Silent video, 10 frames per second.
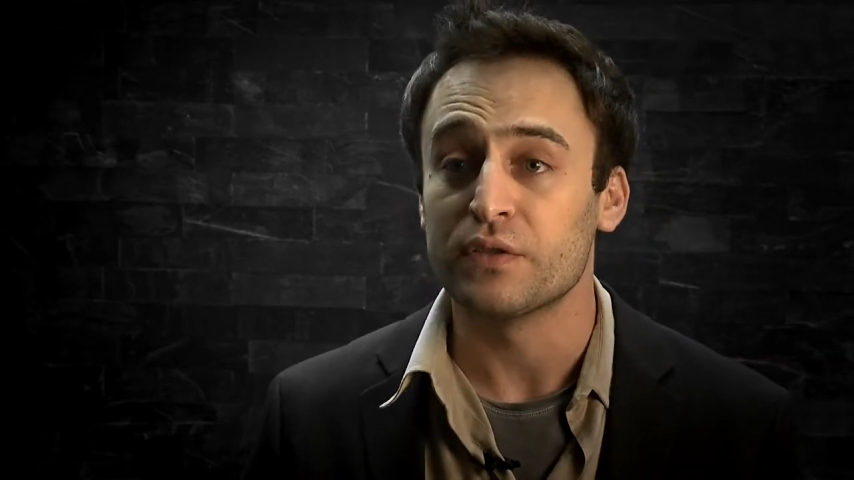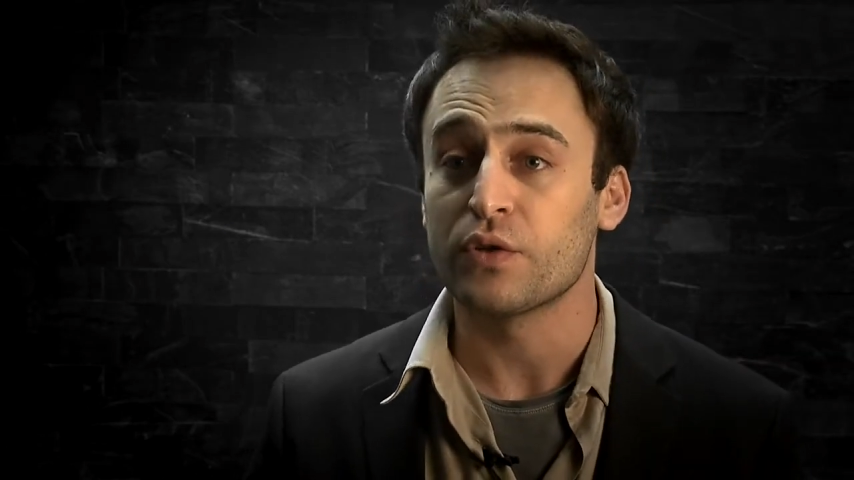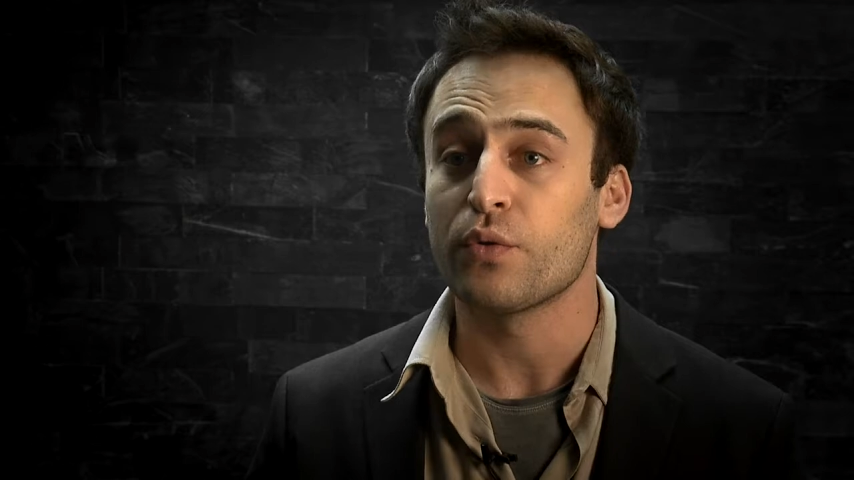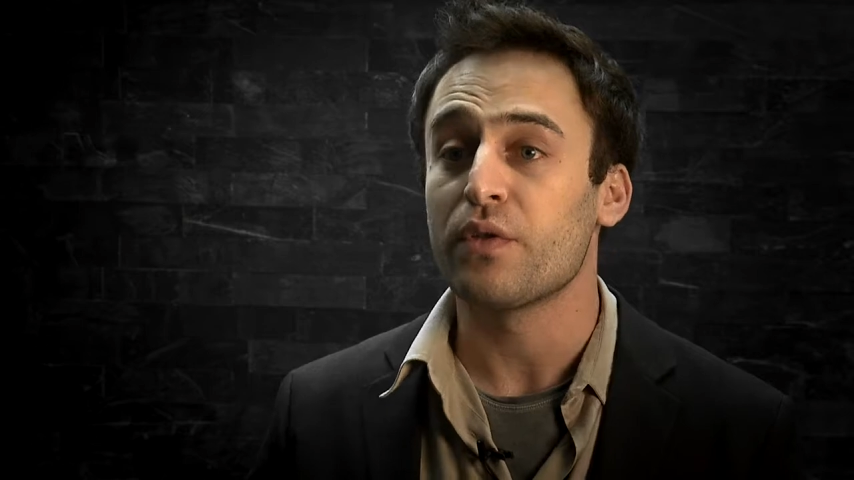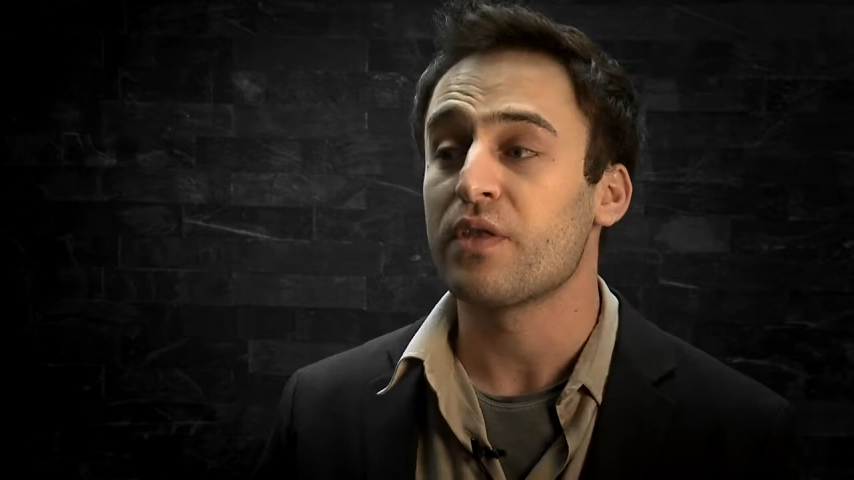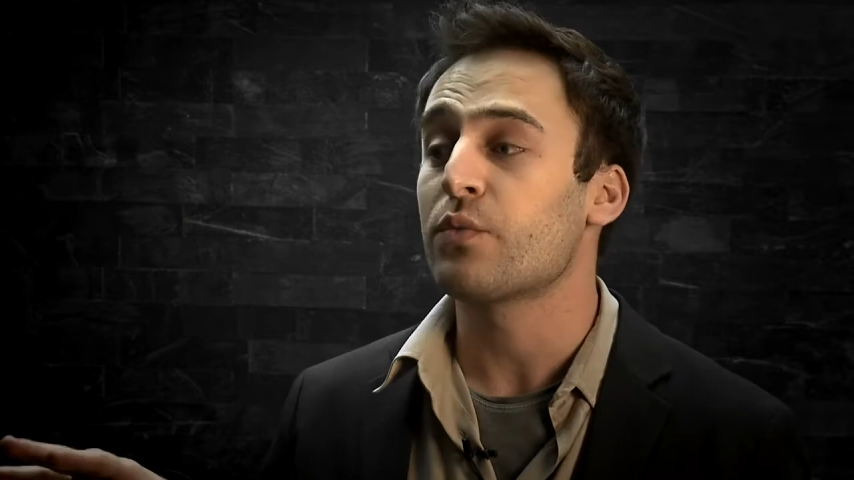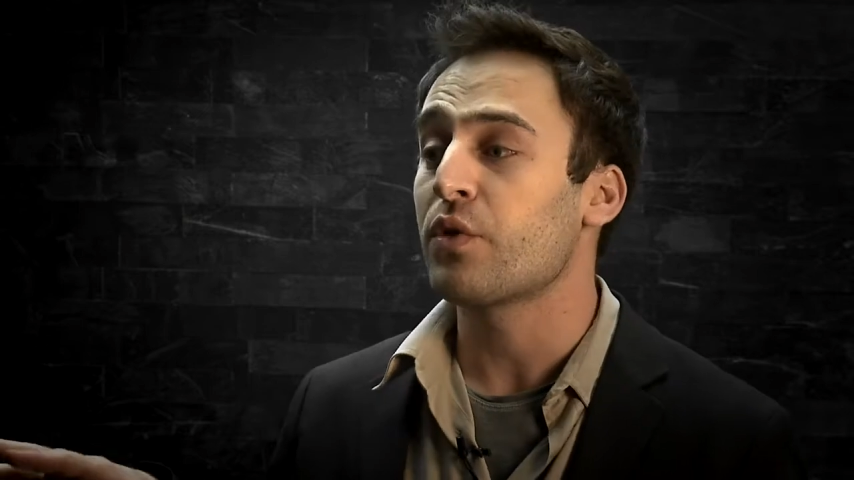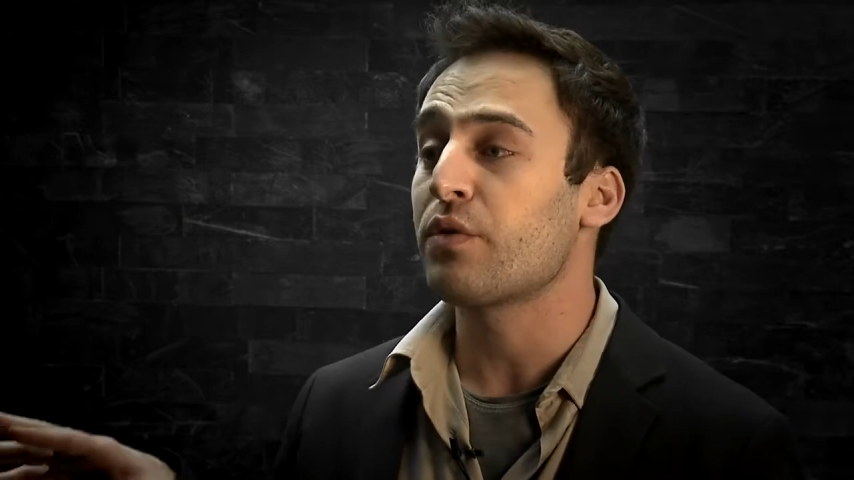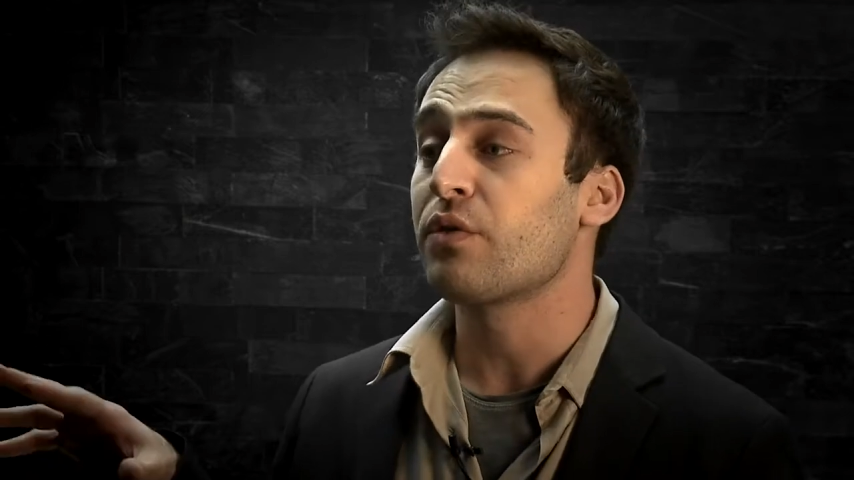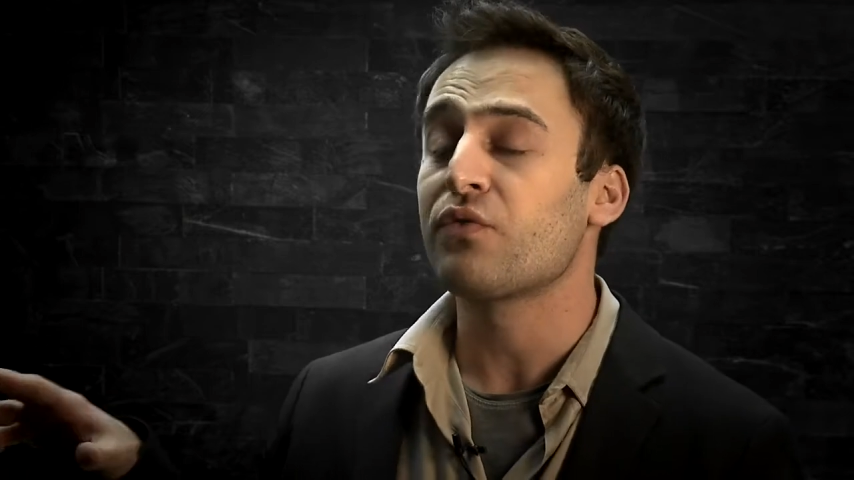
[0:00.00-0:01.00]
so there
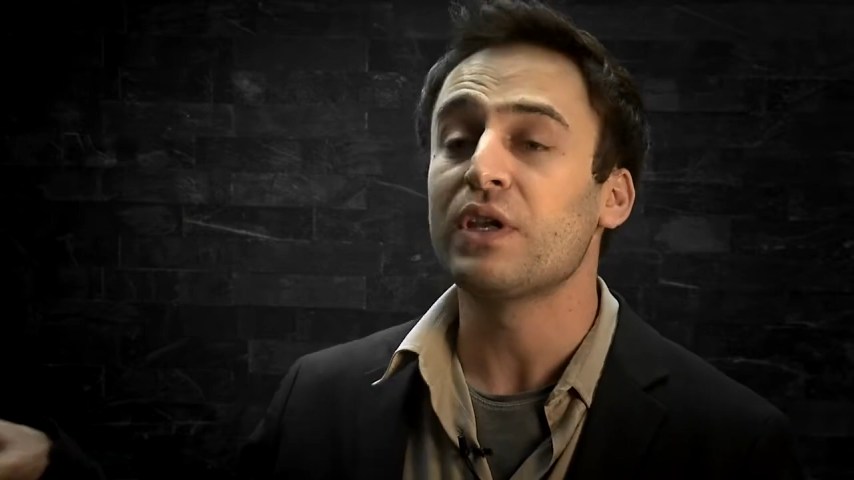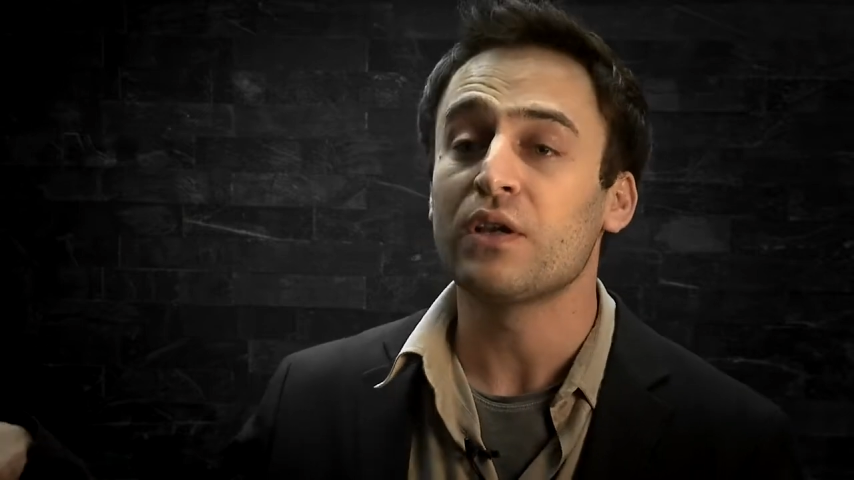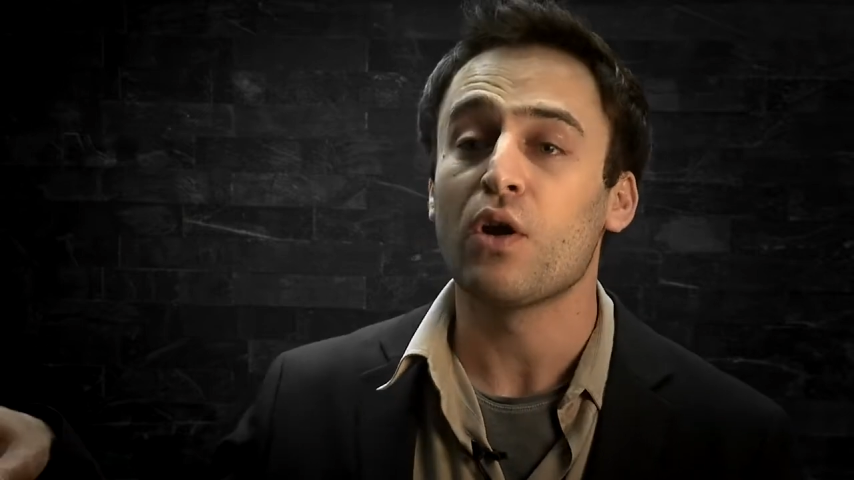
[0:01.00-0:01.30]
were three